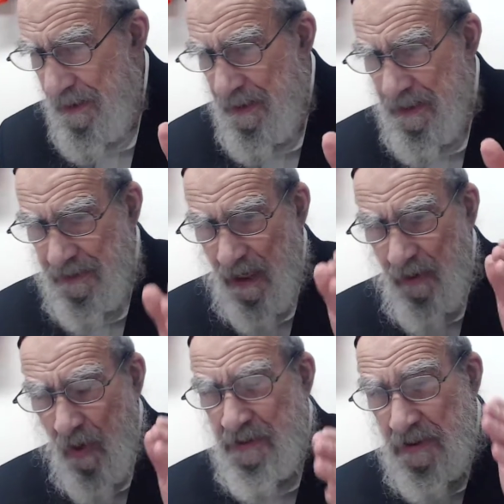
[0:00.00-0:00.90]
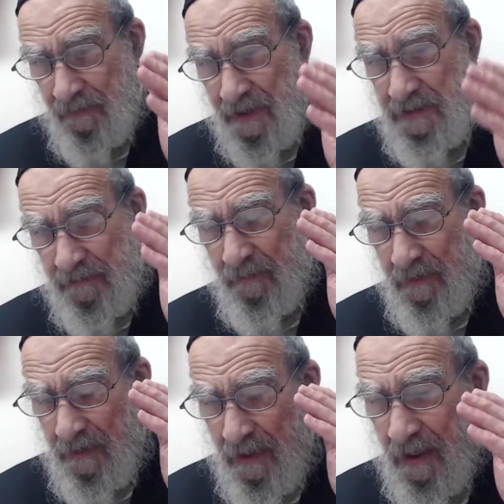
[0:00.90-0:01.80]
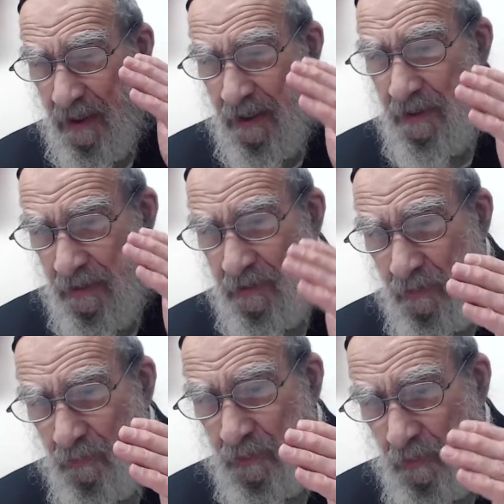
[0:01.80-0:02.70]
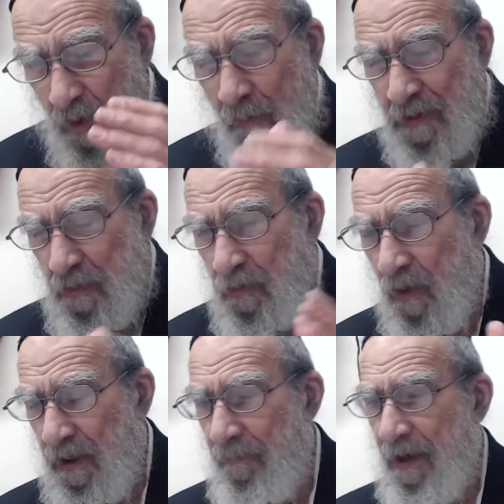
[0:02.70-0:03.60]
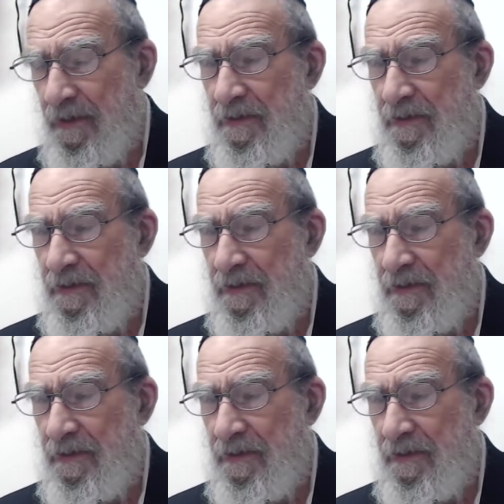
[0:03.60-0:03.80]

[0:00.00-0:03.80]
It can cause you, you know what you're talking about.